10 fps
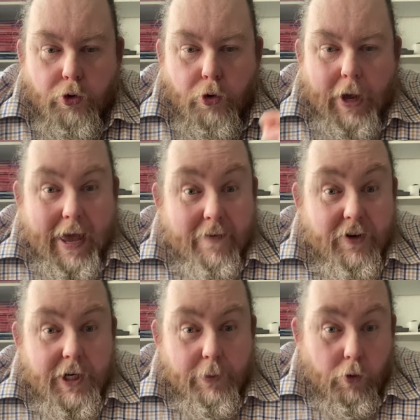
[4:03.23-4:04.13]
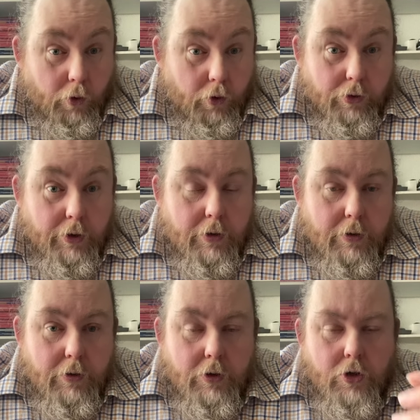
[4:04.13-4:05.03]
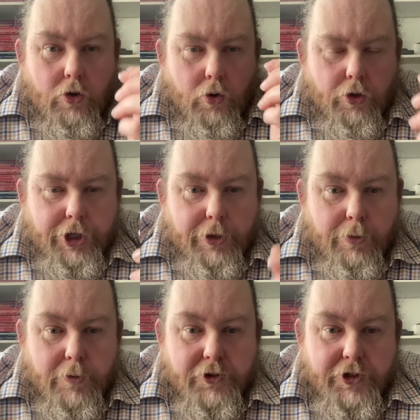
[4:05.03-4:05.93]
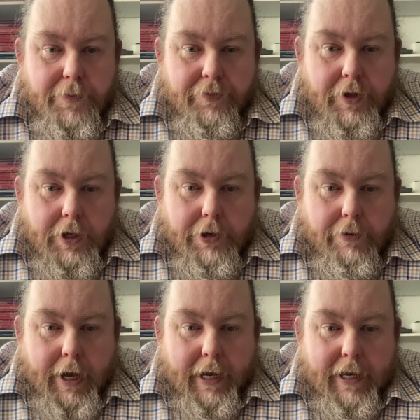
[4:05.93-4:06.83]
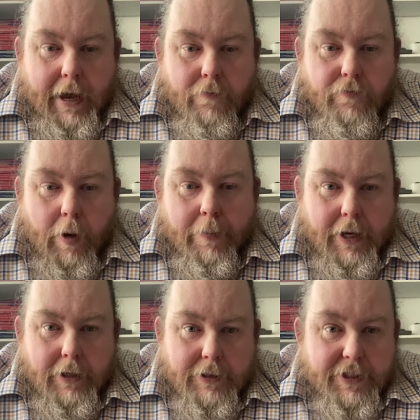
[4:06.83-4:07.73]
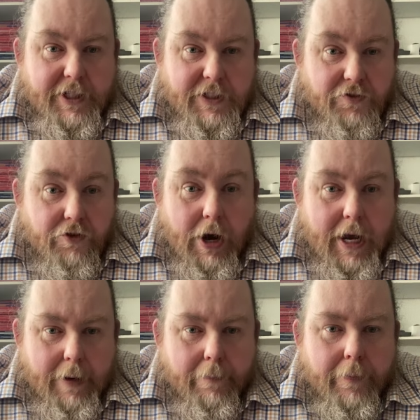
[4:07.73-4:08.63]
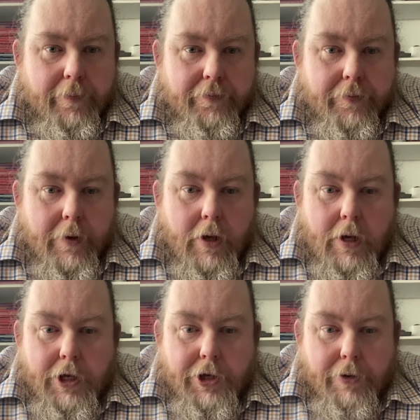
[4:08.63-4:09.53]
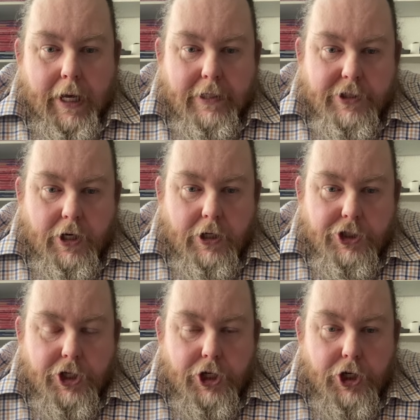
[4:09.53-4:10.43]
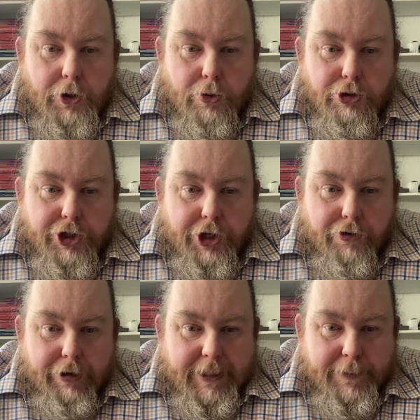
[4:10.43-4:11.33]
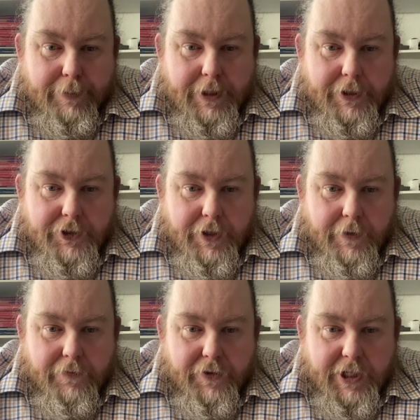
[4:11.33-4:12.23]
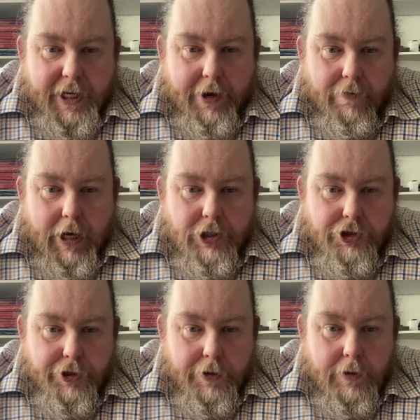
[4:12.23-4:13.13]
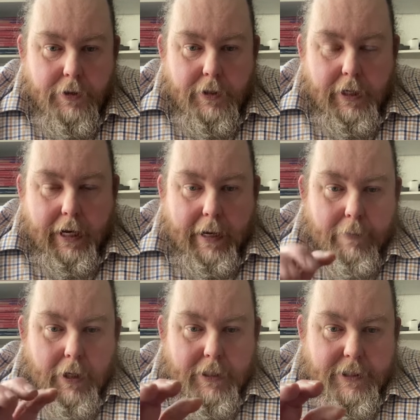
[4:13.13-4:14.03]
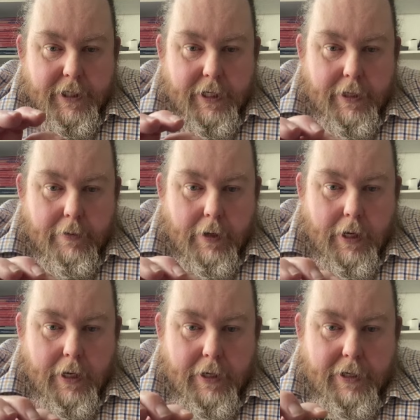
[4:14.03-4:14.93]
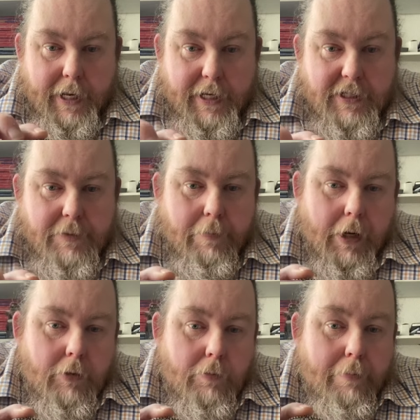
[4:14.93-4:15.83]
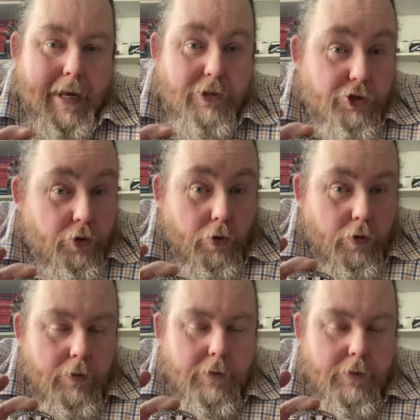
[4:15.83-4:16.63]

or heavily worn or used, you can get rubbing to this frame. You can start to lose the crispness of the decoration. And my dear late buckle mentor,